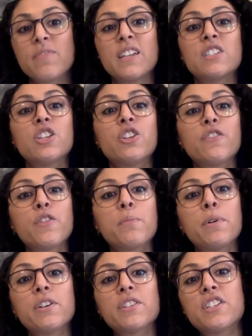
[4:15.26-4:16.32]
To look for
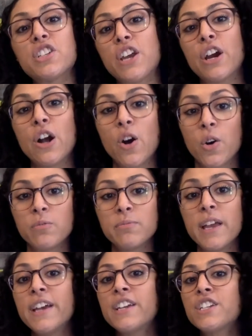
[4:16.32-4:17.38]
books to share at home,
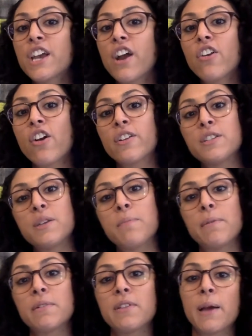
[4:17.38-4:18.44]
check out Arlington
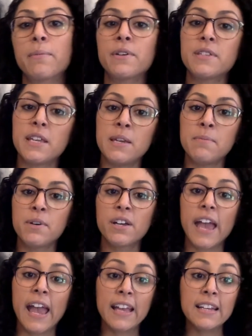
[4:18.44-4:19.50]
Public Library's ebook
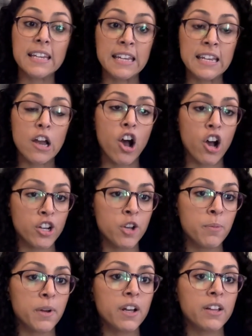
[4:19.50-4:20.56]
and
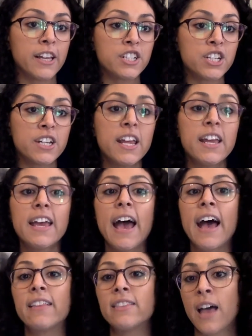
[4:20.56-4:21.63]
e-audiobook collection
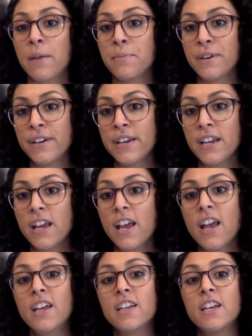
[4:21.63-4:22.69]
at
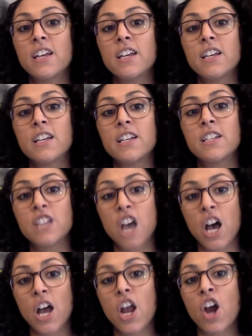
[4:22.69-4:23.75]

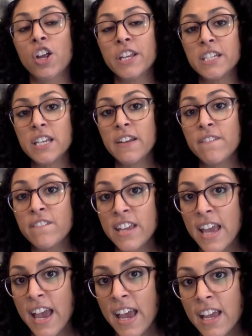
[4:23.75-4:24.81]

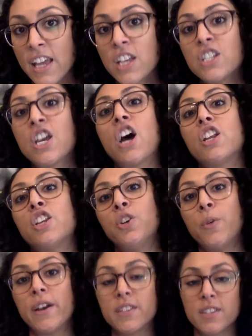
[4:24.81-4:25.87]

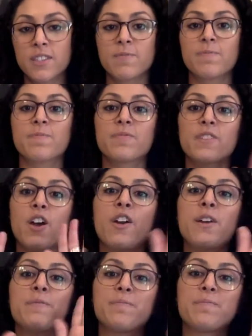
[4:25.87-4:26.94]
library.arlingtonva.us. All
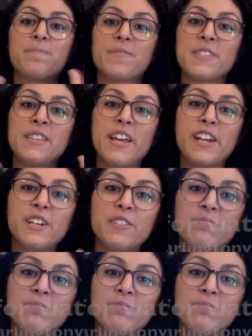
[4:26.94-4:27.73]
right, see you later.